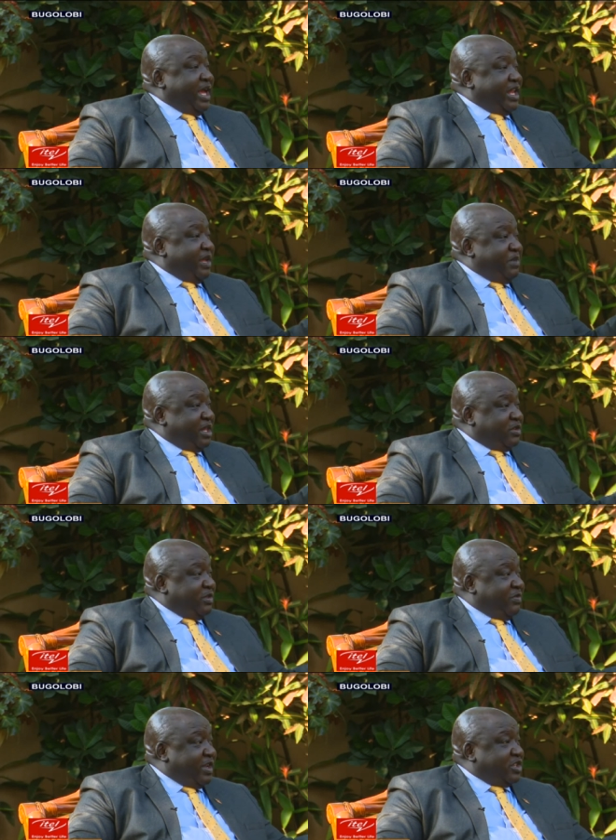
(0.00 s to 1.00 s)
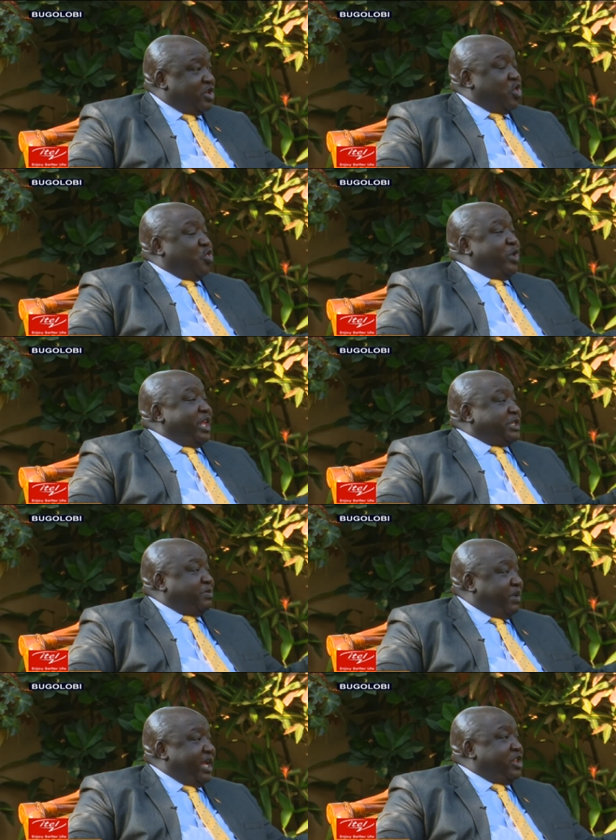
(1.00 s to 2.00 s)
And the Minister of Defense will
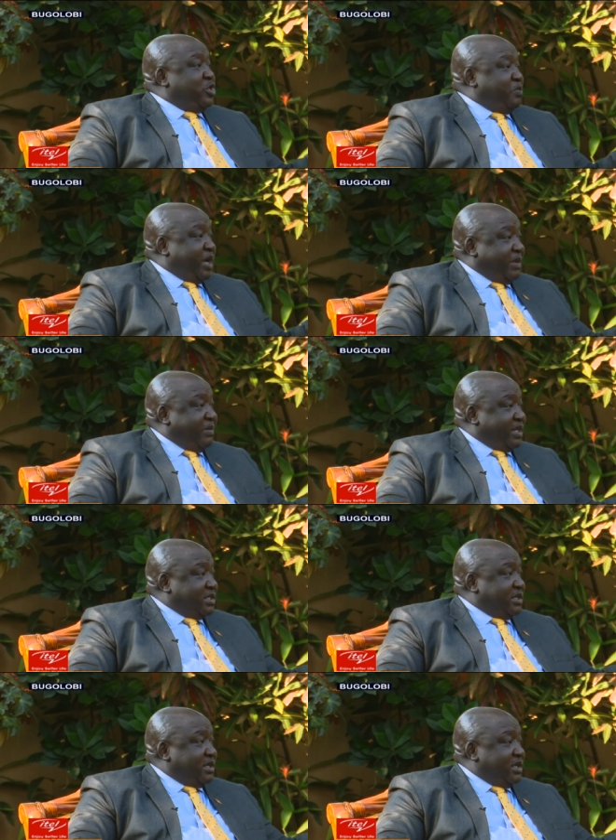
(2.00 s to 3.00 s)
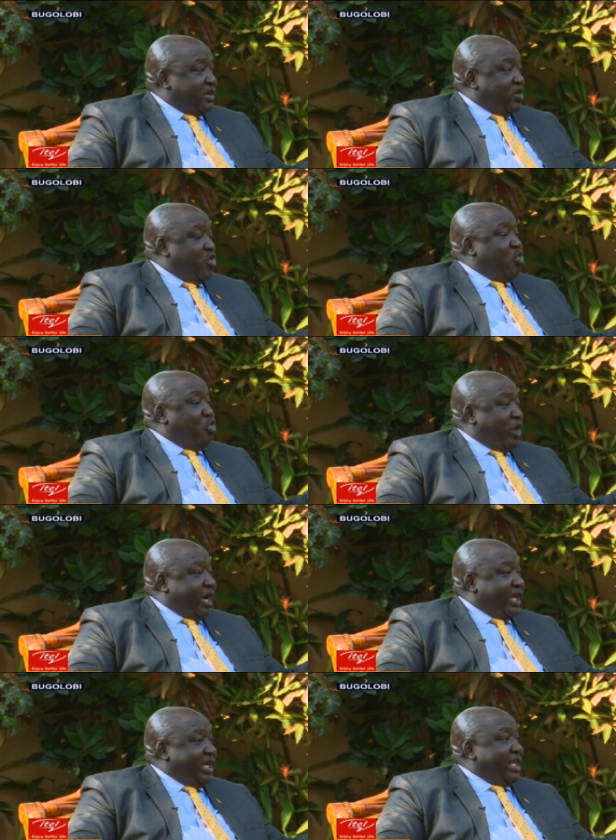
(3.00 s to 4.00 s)
explain to parliament
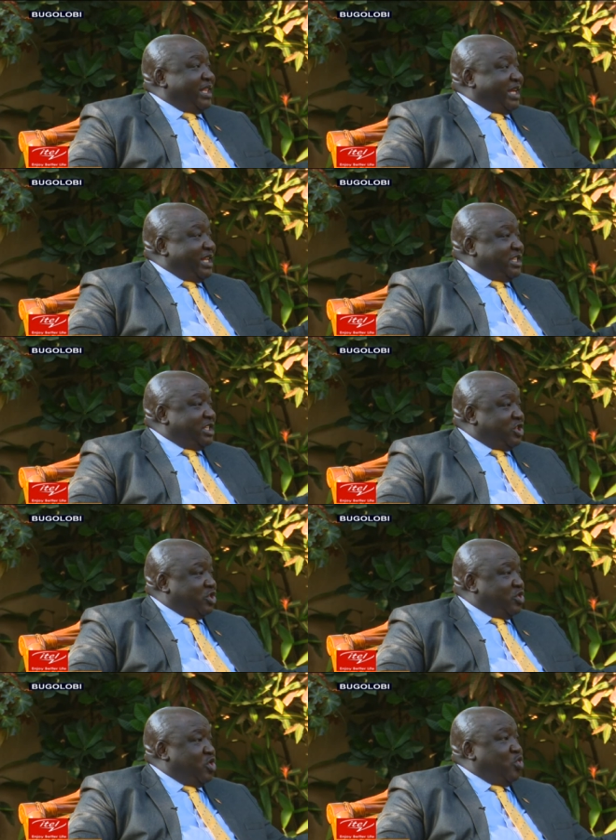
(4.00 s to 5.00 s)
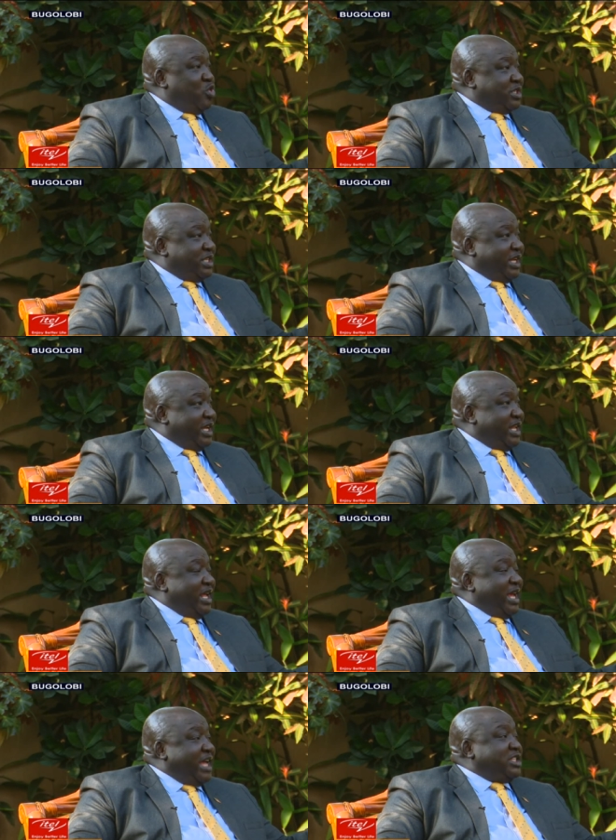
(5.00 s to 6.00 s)
why that decision was taken
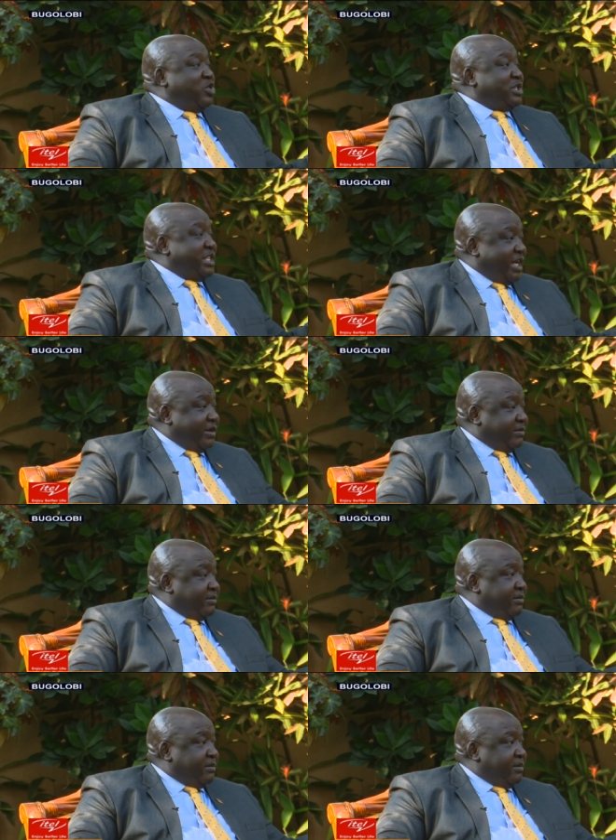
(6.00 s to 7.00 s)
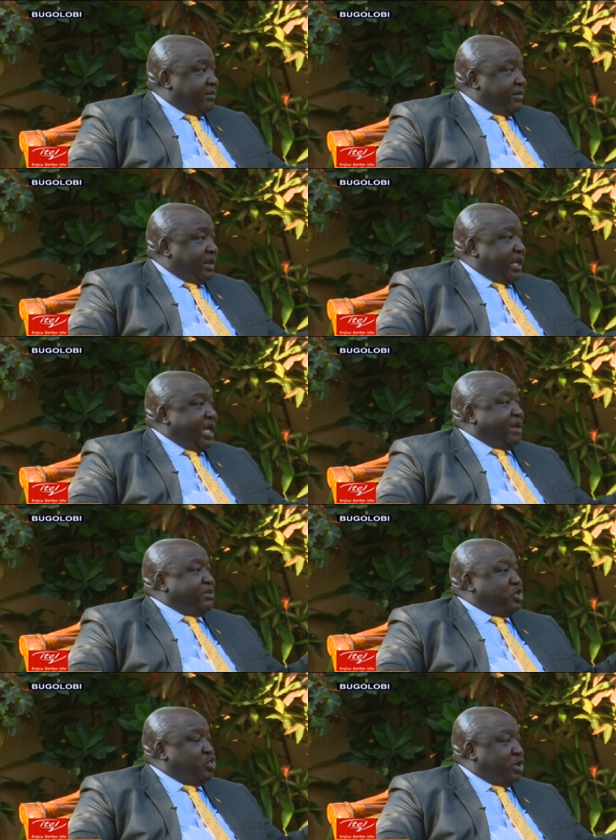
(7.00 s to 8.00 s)
as it was done. And
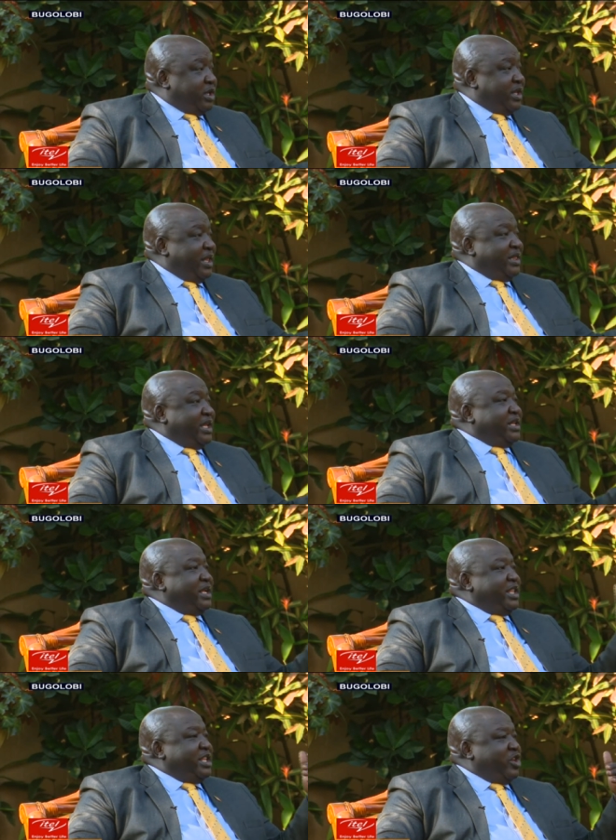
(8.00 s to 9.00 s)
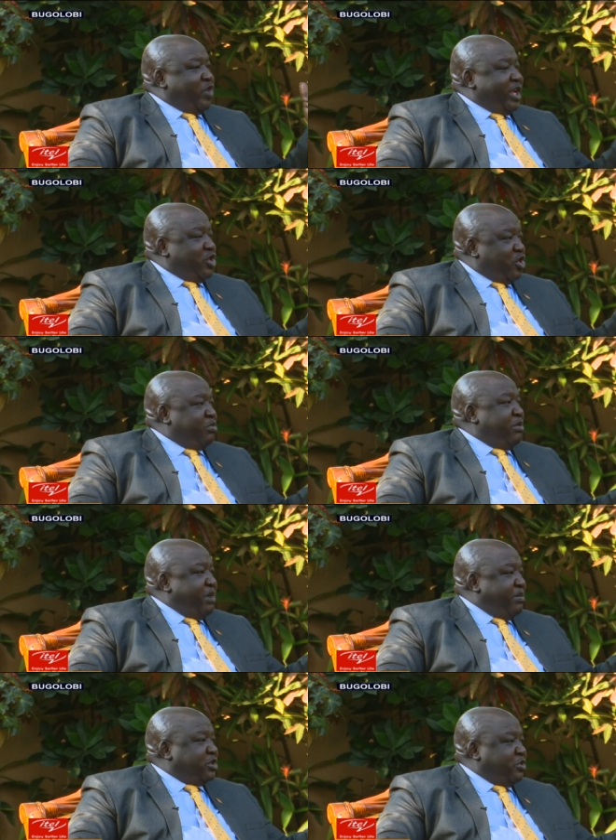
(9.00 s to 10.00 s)
I'm sure that the right honourable
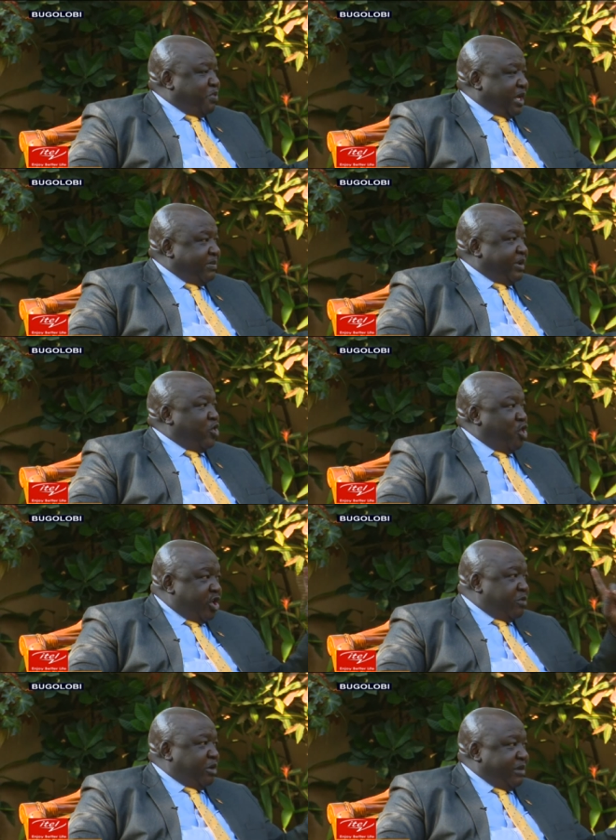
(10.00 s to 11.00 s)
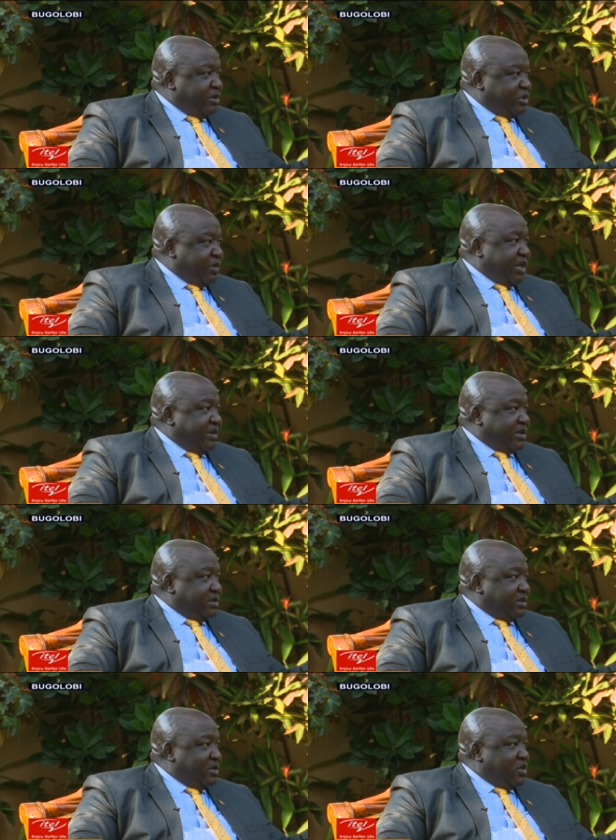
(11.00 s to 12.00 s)
members of parliament, honourable members of
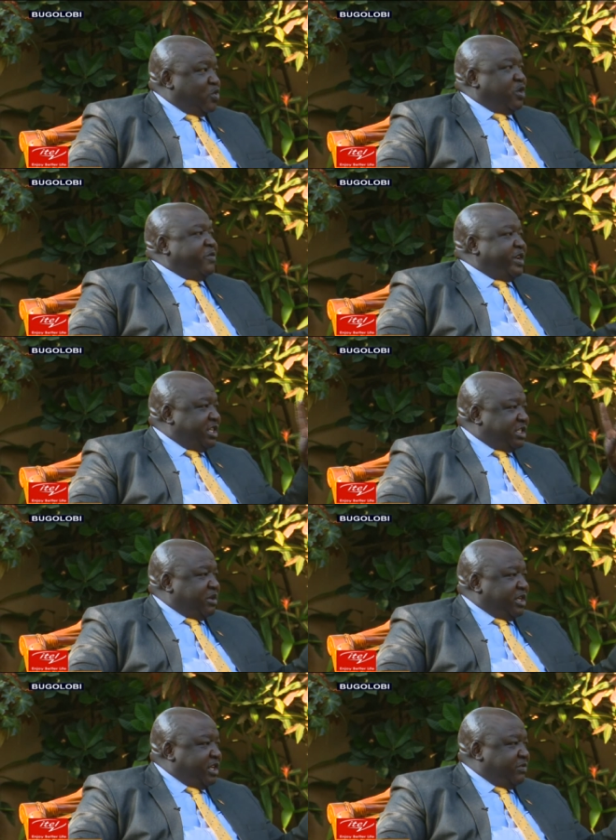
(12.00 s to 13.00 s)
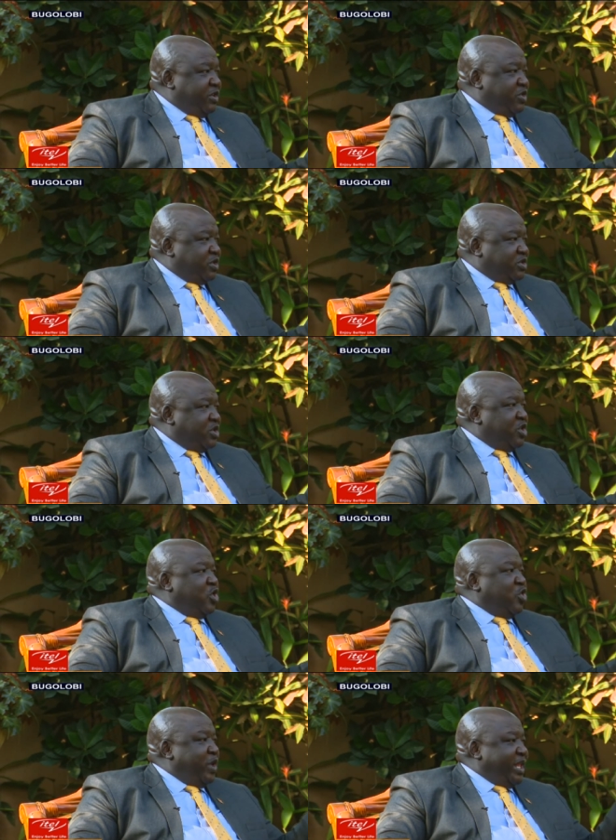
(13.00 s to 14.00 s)
parliament, who are very reasonable individuals,
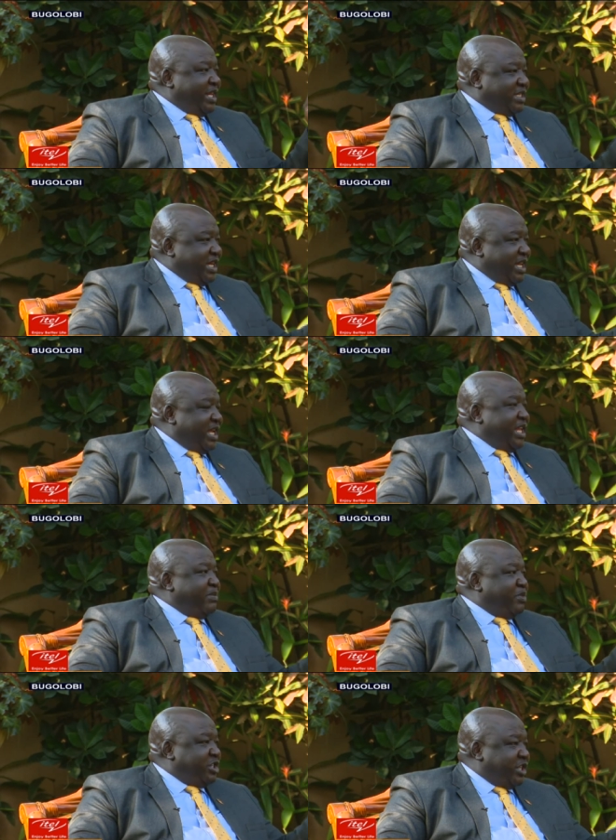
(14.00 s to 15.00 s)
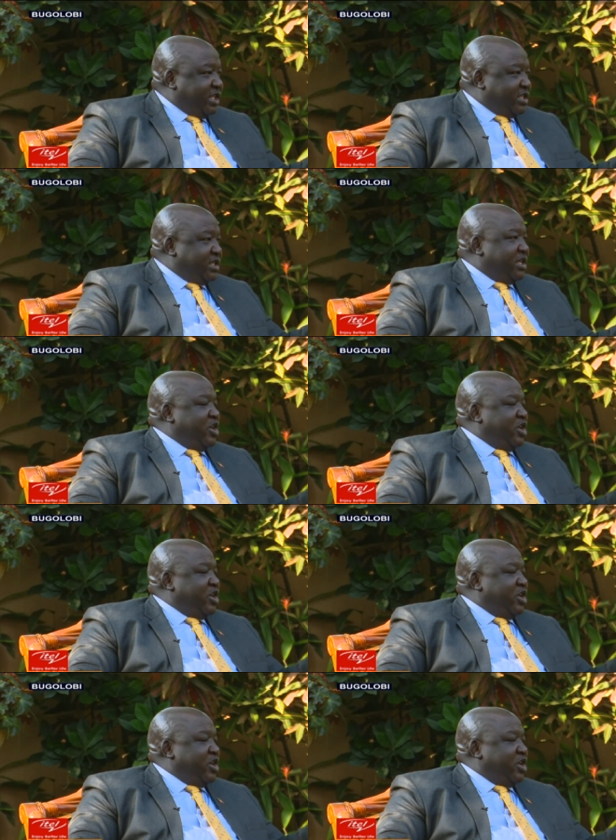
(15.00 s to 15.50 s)
will understand and appreciate